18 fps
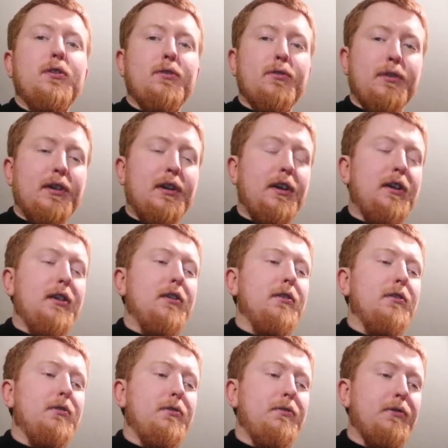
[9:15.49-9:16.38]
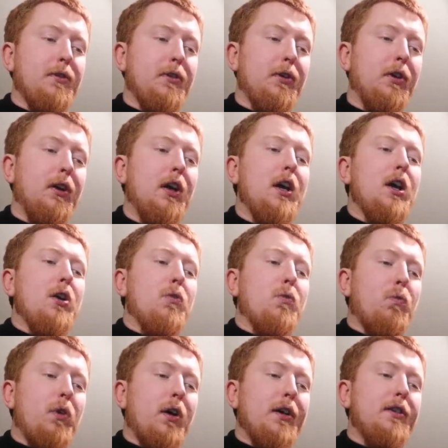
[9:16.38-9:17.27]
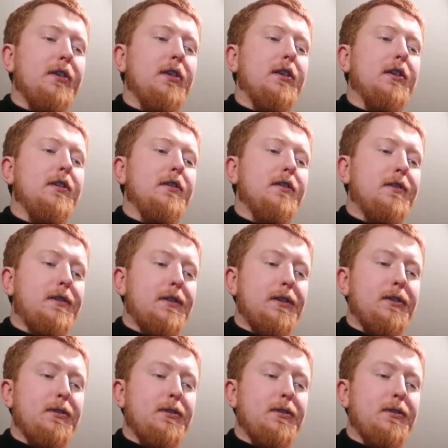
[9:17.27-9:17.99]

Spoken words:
3, 4. 1, 2,